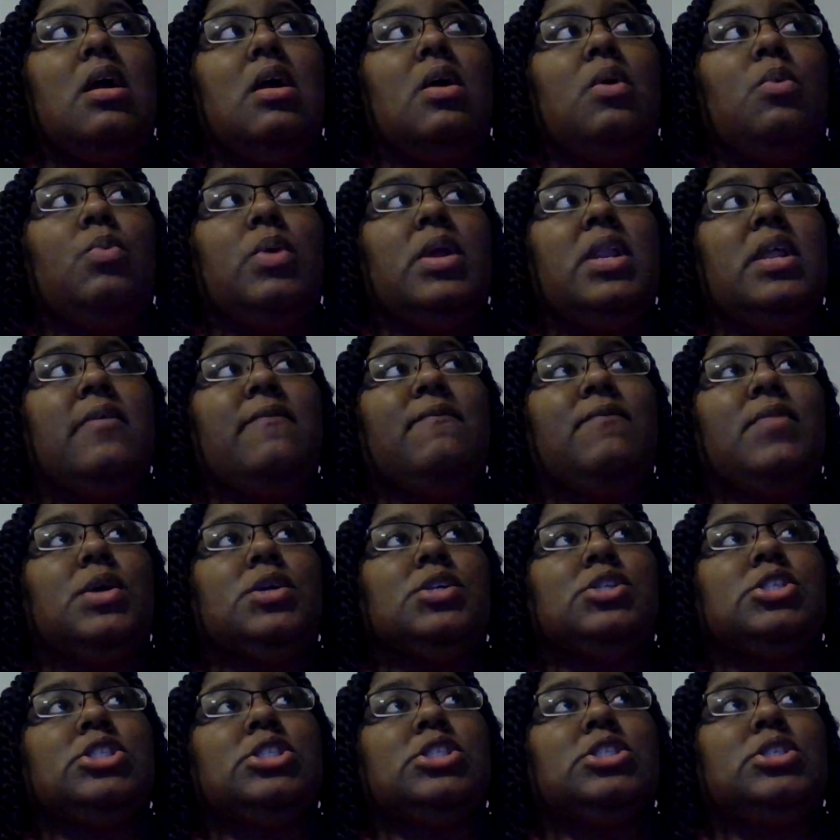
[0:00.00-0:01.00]
when it
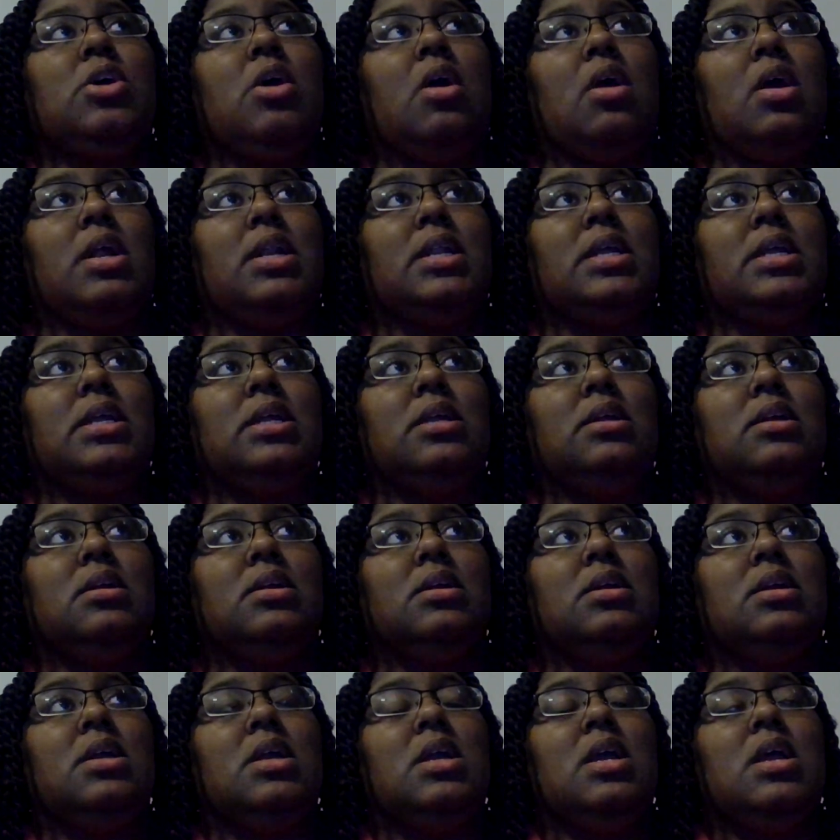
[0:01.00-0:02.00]
first started
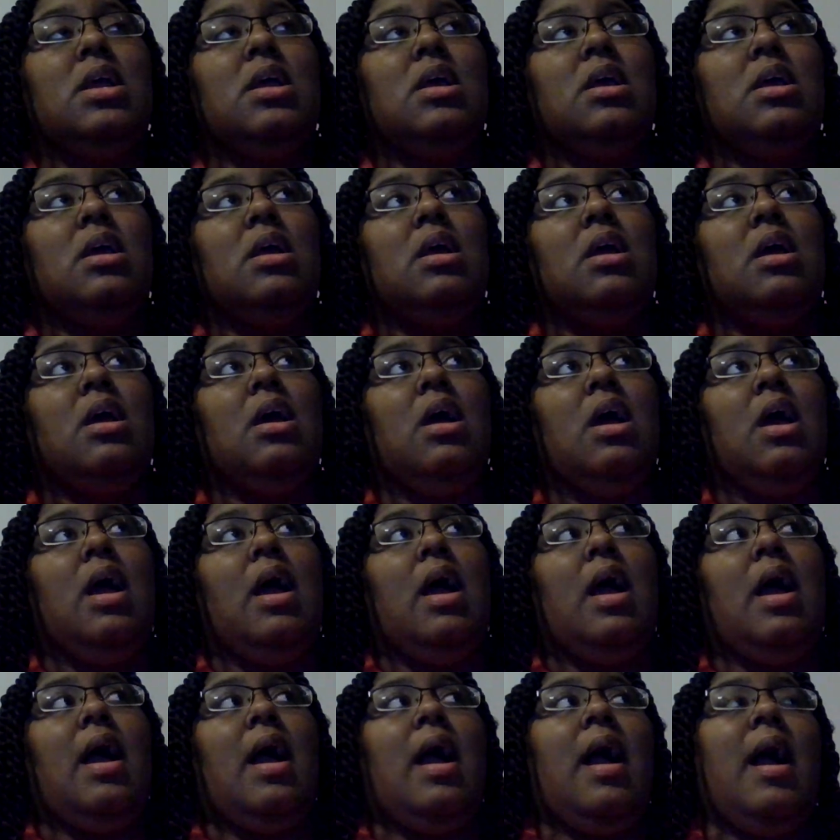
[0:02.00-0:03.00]

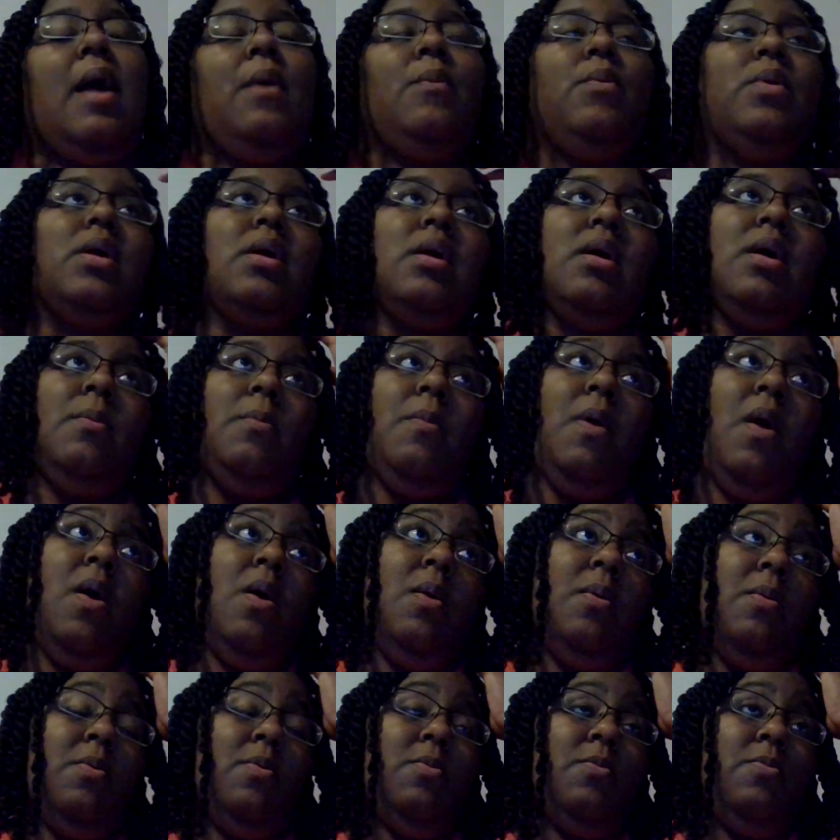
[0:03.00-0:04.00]
I would come
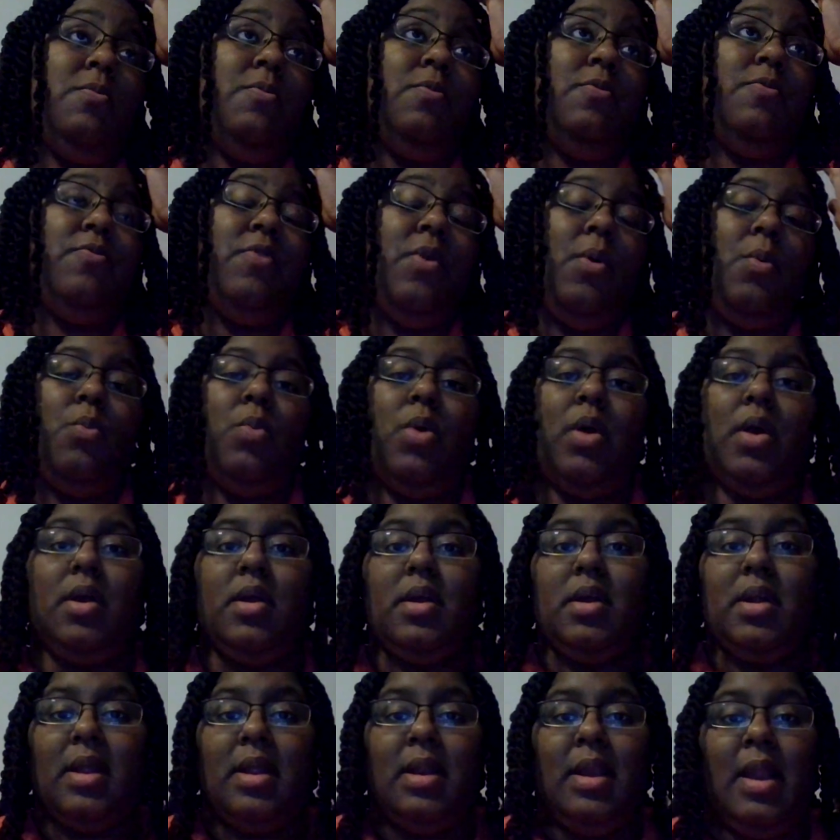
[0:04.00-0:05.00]
home from
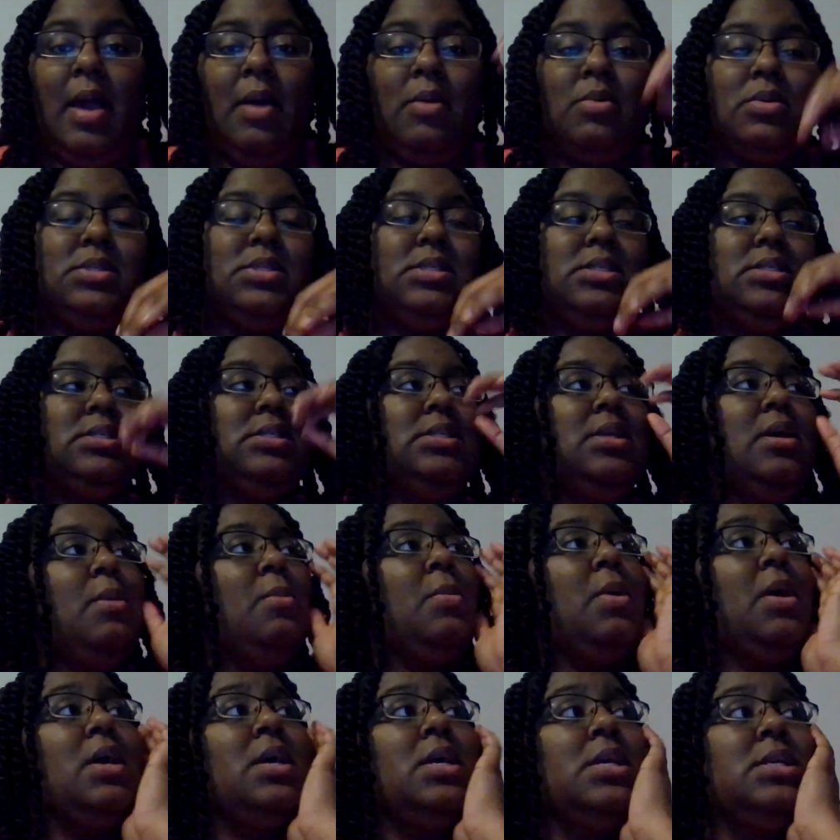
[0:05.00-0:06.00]
work and I would just tell
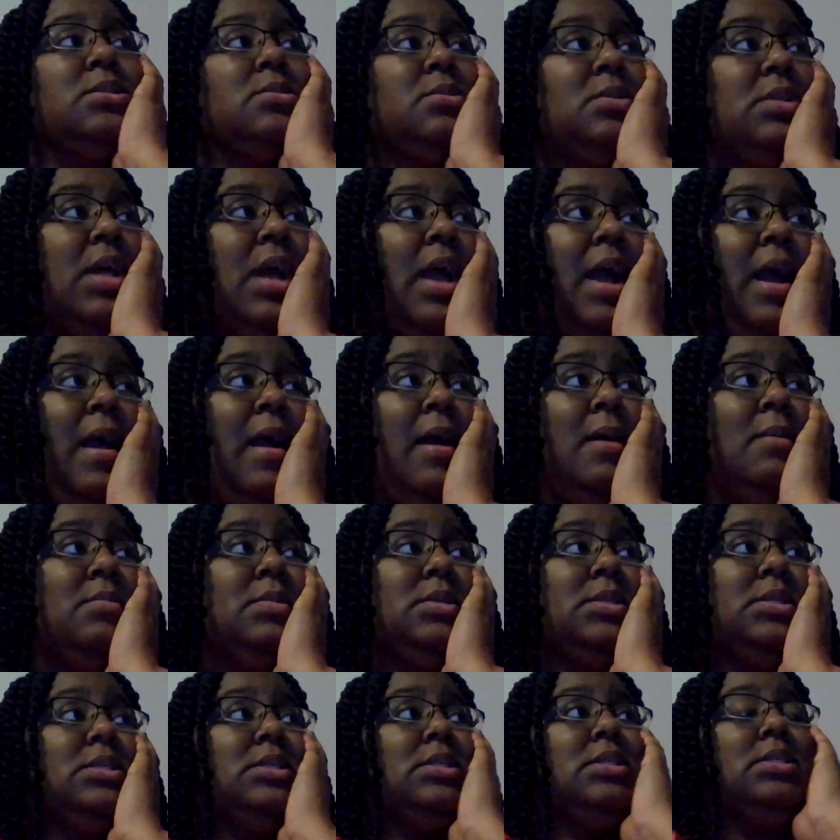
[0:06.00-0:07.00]
my husband, like, I'm
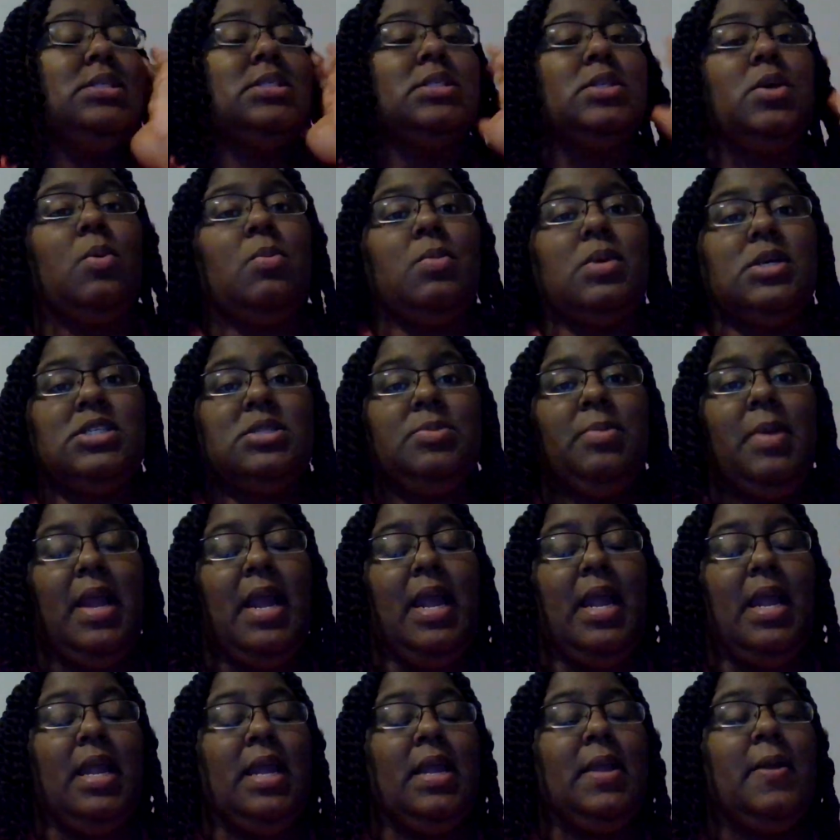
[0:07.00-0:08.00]
just in so much
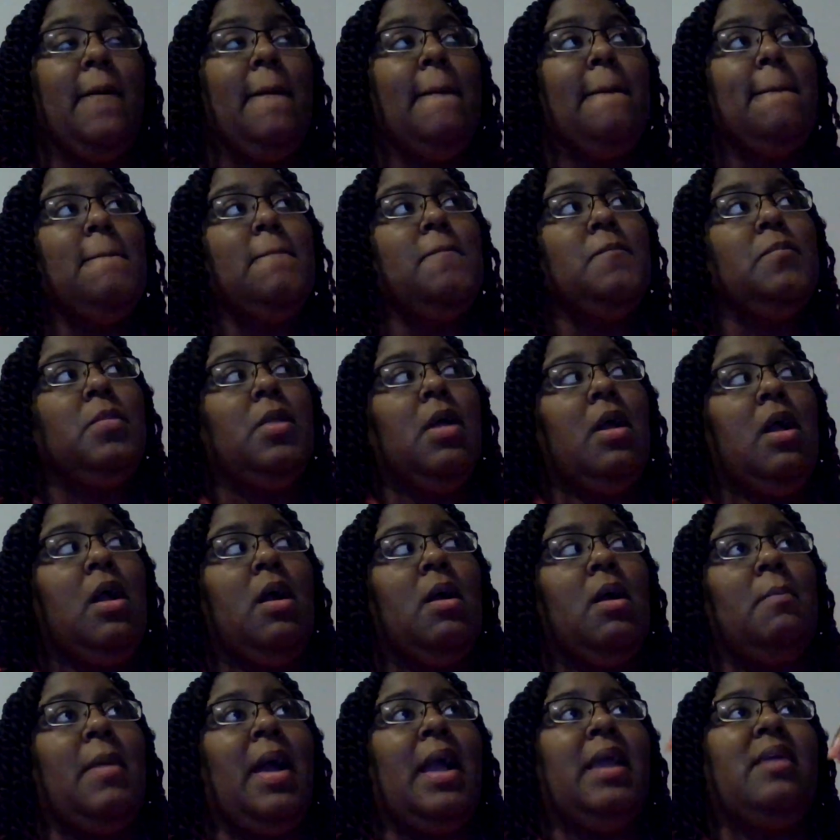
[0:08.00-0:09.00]
pain.
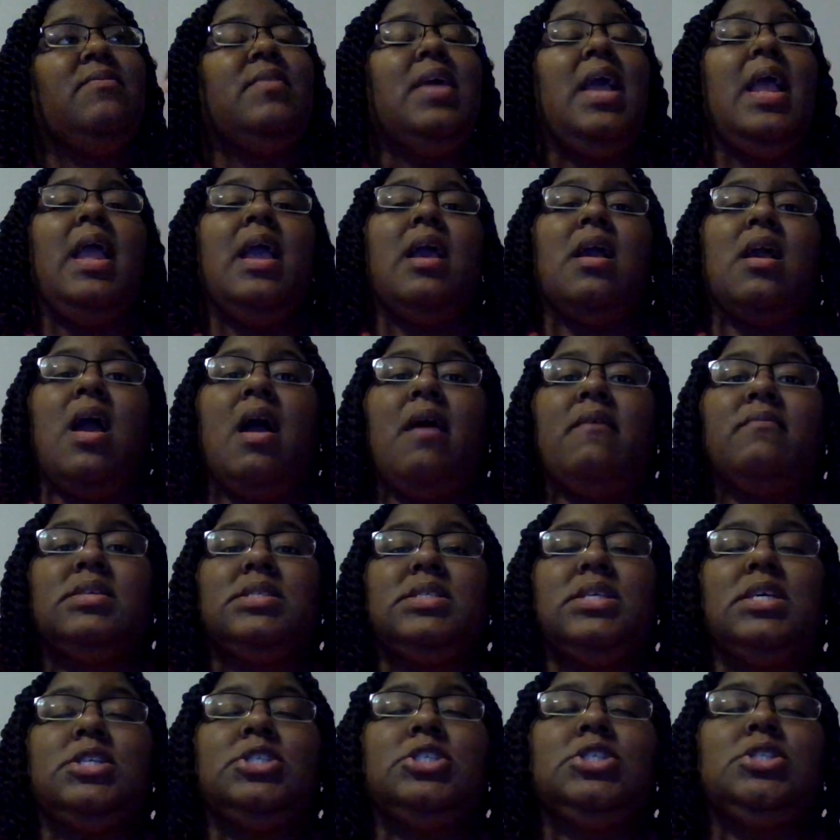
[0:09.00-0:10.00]
Um, I even had
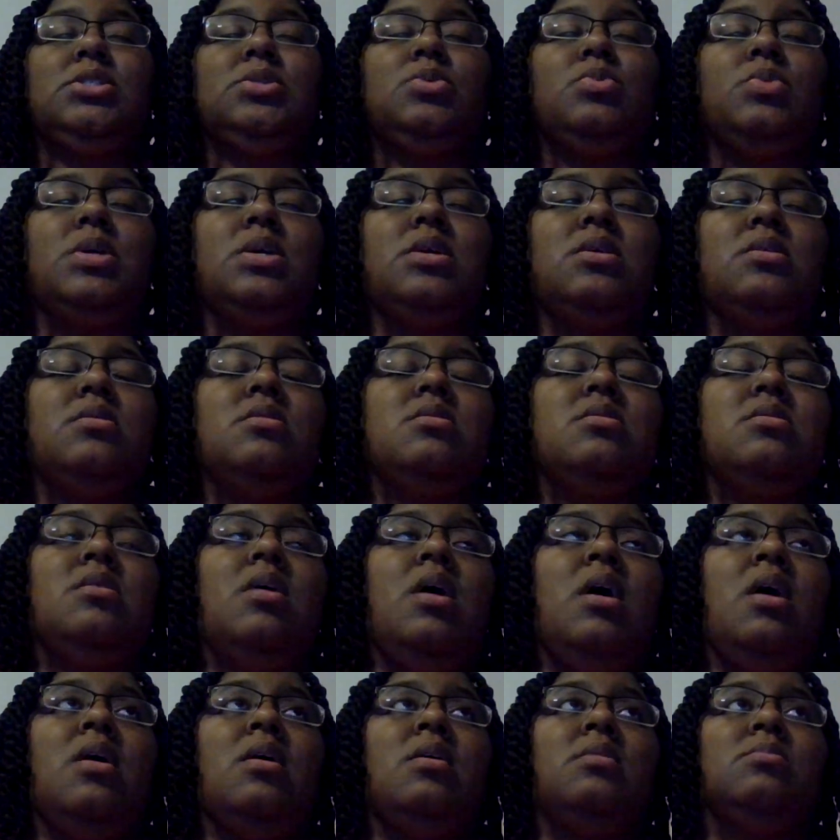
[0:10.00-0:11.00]
conversations with
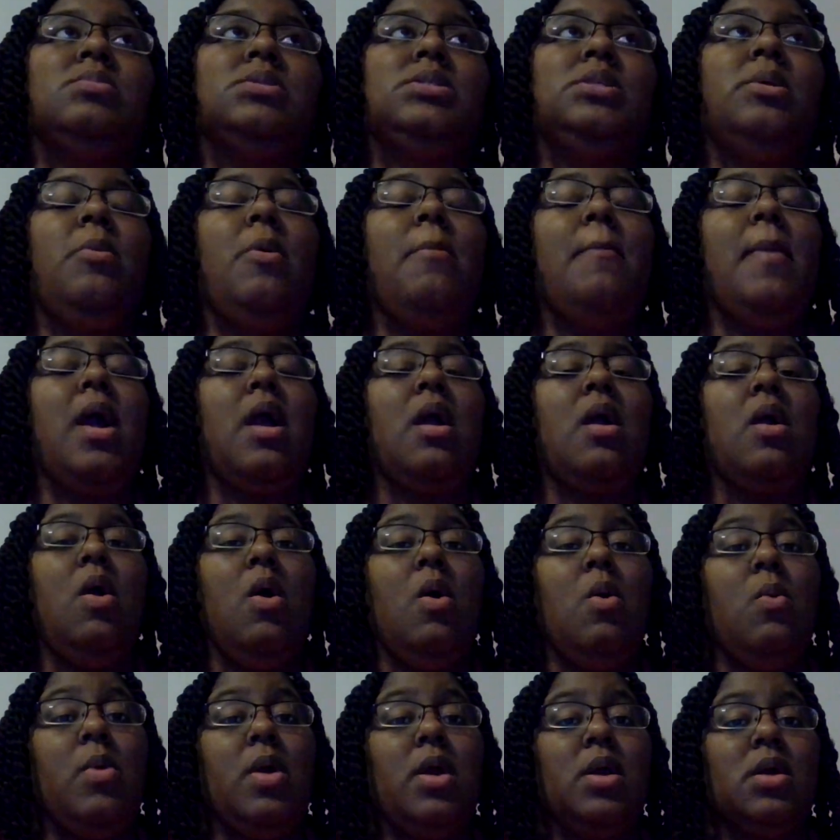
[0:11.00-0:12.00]
um, some of my
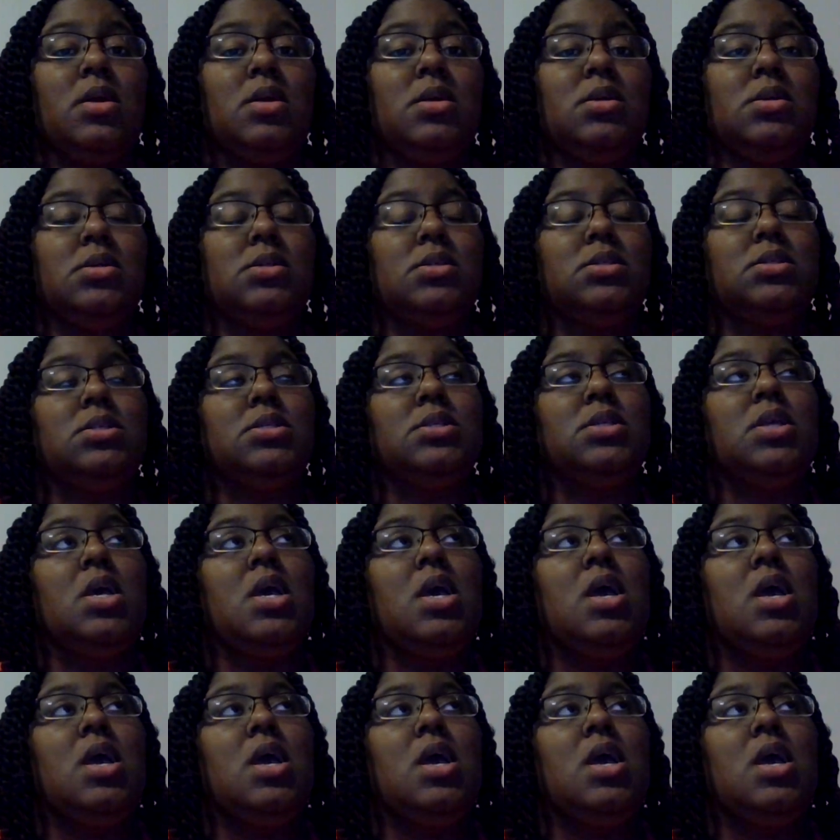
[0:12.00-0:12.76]
coworkers,